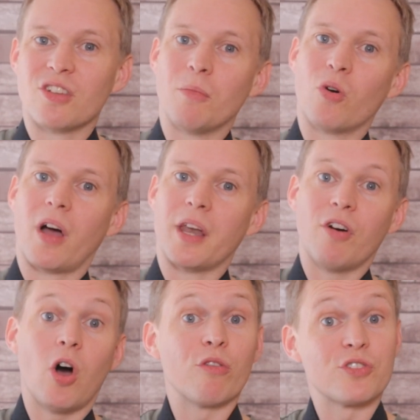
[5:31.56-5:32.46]
to the more kind of
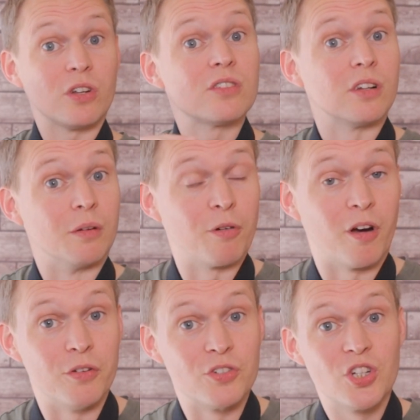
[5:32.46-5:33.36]
horizontal
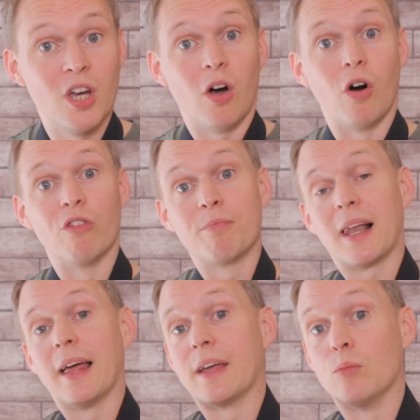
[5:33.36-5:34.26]
approach of
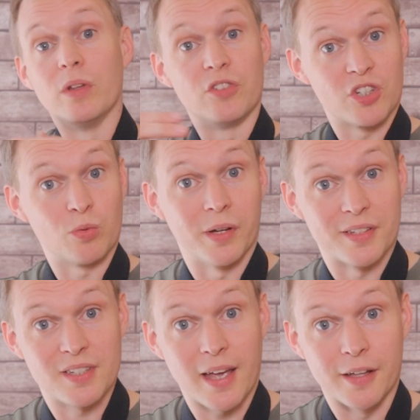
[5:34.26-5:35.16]
playing with just
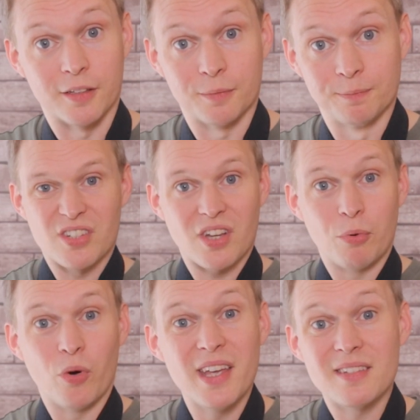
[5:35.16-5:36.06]
one scale. For
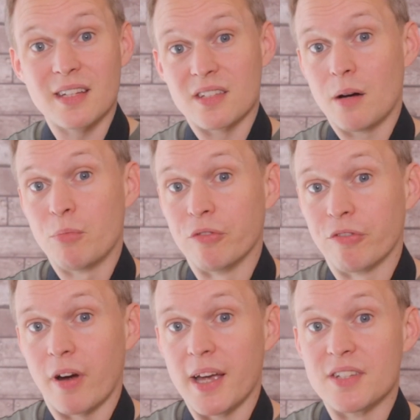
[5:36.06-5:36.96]
example, here's an example
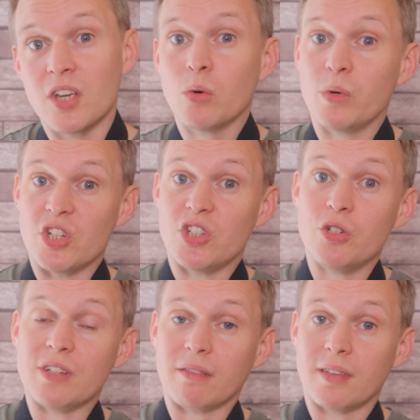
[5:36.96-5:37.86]
phrase which is
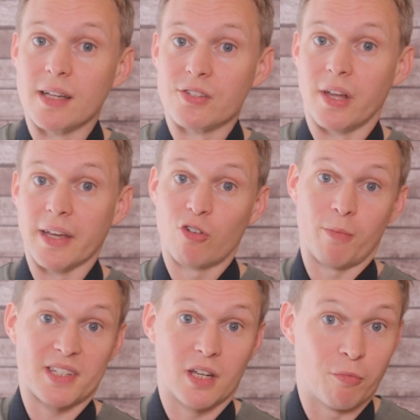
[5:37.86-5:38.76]
using things like
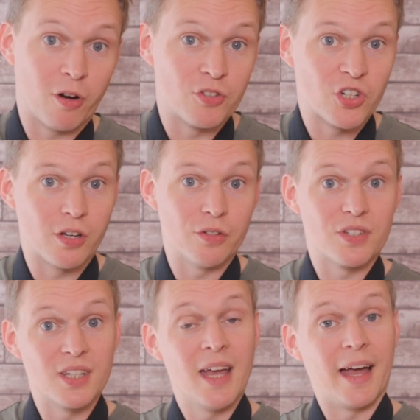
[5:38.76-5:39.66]
chromatic approach
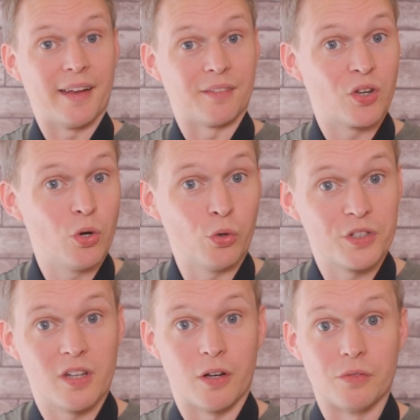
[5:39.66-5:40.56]
notes and
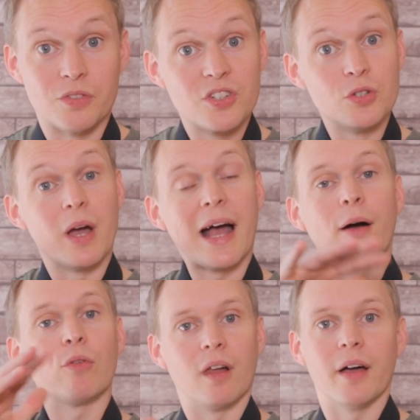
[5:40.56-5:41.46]
chord tones to
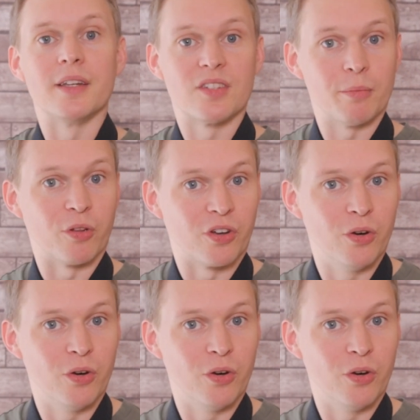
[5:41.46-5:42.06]
outline some of the